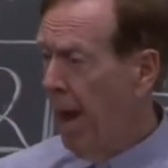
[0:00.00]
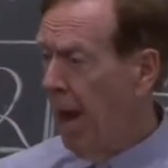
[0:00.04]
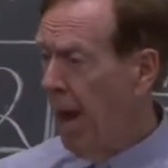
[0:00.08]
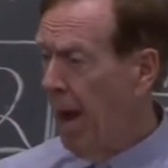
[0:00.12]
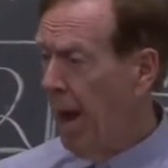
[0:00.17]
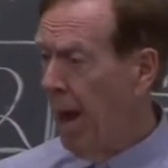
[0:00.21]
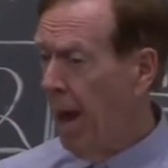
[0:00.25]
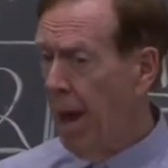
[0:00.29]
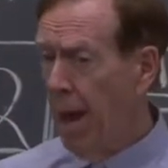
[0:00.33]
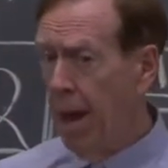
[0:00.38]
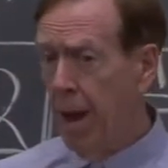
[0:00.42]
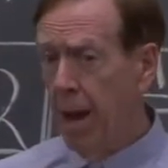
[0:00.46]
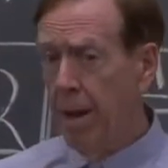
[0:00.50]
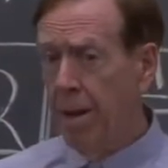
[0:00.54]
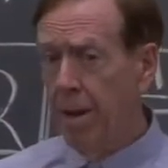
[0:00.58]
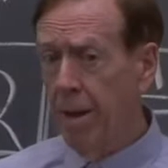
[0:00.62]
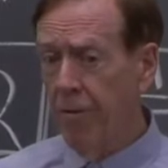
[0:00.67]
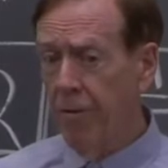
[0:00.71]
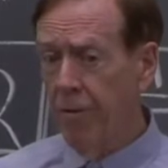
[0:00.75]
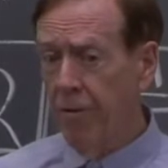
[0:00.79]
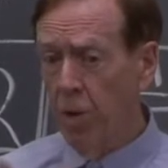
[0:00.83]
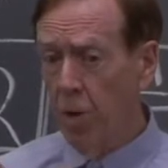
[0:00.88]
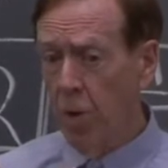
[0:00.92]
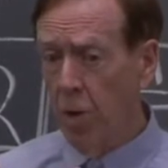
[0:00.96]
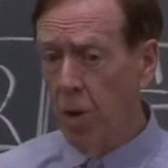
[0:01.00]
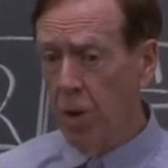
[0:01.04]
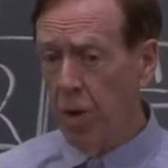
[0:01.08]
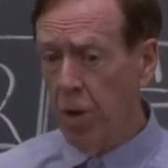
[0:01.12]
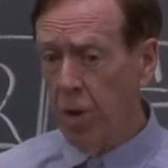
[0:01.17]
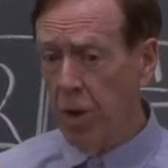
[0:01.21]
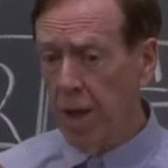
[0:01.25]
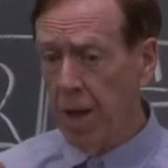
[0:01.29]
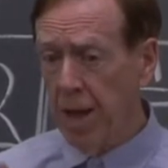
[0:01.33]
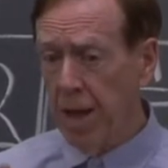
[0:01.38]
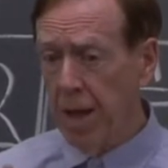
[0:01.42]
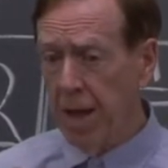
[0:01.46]
And the
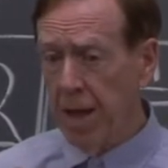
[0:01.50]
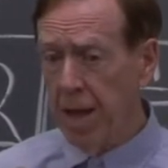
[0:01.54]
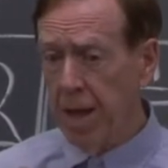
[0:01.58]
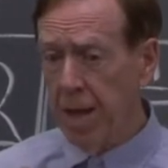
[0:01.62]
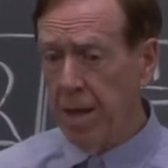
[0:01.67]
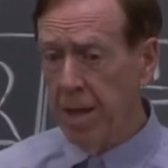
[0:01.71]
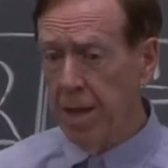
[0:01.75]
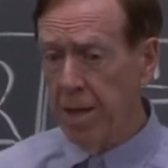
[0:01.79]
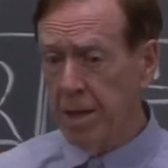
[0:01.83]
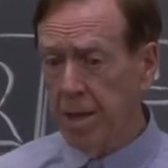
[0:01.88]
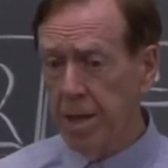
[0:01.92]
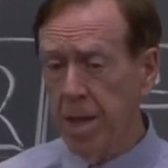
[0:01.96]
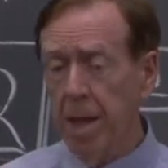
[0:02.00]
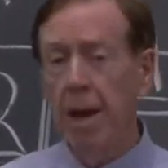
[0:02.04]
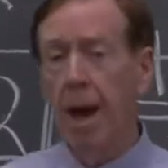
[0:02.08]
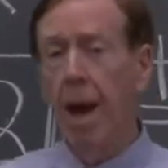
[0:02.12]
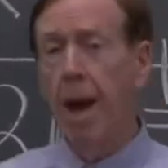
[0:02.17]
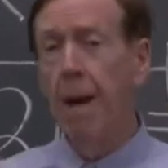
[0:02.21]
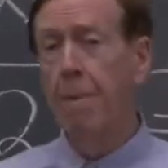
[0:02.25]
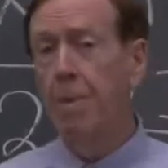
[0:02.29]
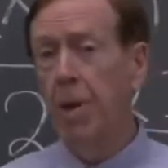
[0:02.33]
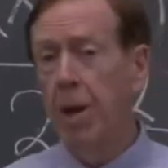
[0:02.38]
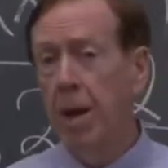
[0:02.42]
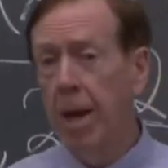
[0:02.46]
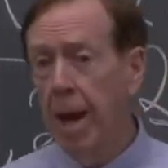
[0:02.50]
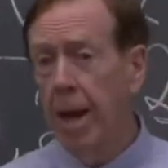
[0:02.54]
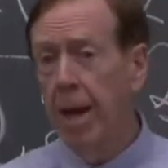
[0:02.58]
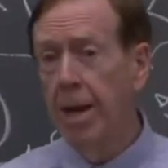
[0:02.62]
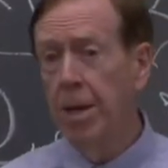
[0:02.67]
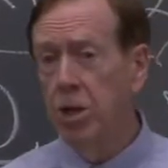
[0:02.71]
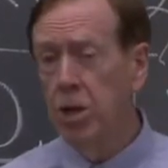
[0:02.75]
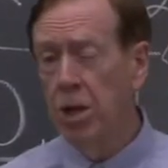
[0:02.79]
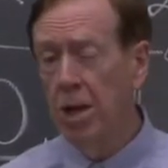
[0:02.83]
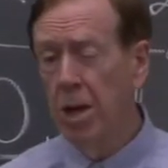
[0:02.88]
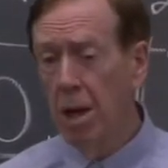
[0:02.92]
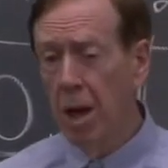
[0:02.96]
fourth is an
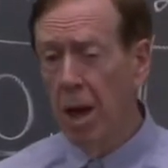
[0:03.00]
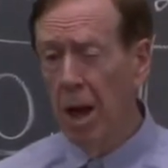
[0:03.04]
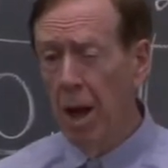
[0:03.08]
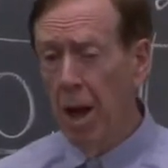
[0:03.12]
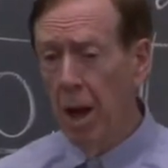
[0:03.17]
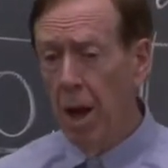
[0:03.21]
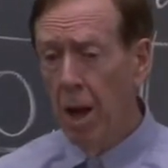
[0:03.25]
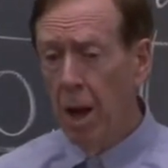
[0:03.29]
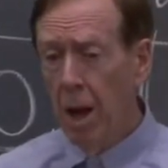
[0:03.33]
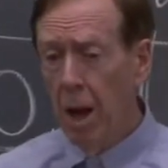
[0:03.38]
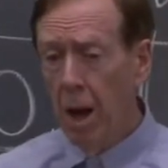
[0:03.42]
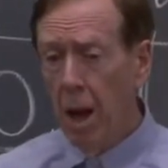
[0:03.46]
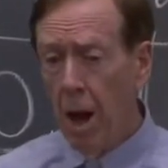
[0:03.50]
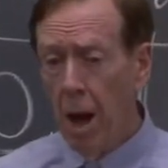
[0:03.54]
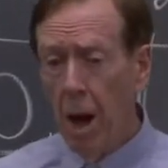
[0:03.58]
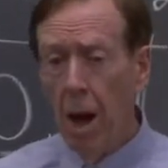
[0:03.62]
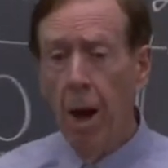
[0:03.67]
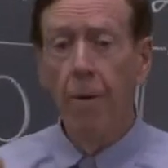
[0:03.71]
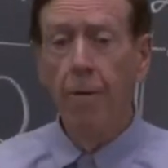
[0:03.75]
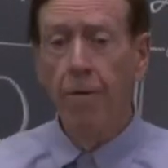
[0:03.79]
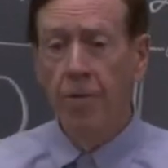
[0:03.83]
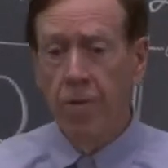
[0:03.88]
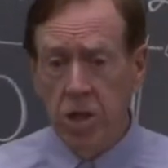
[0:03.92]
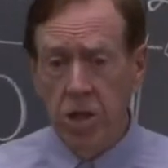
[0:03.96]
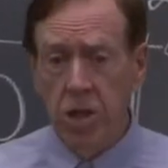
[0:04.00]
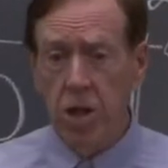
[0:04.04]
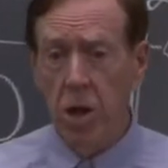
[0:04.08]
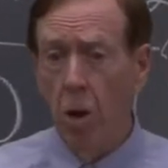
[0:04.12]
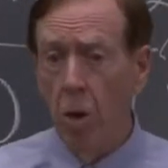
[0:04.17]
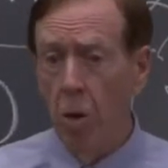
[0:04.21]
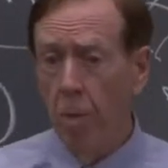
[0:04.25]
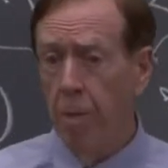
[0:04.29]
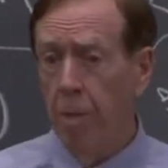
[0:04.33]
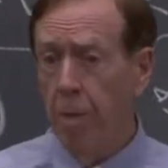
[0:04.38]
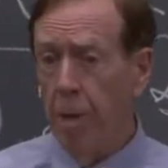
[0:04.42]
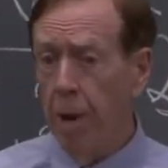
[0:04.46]
application of
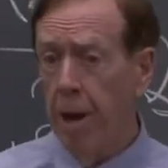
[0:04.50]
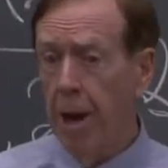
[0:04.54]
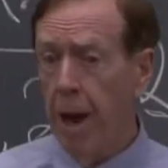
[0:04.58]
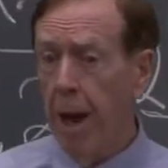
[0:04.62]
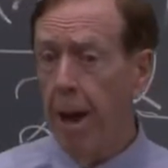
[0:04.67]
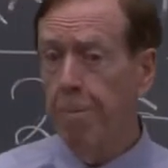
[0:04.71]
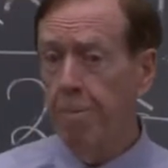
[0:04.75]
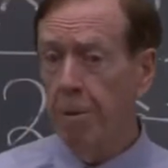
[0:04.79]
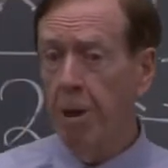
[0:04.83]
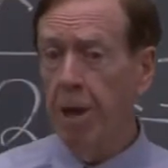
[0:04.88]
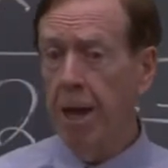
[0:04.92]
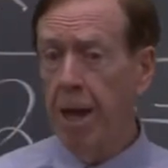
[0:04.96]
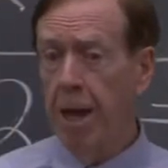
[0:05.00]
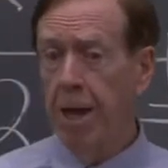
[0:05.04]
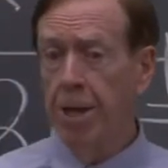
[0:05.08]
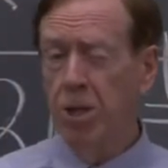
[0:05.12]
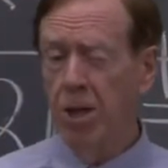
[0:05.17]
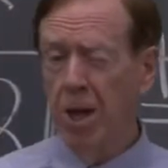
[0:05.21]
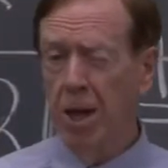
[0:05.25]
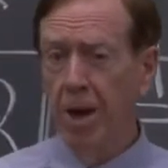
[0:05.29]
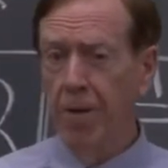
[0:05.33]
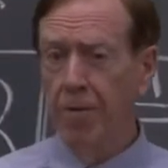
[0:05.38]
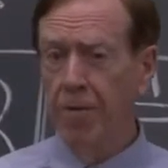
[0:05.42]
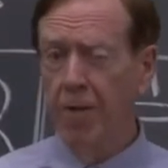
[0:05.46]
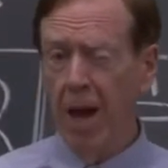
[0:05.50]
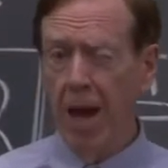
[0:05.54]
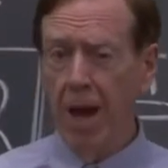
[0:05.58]
slope, an application of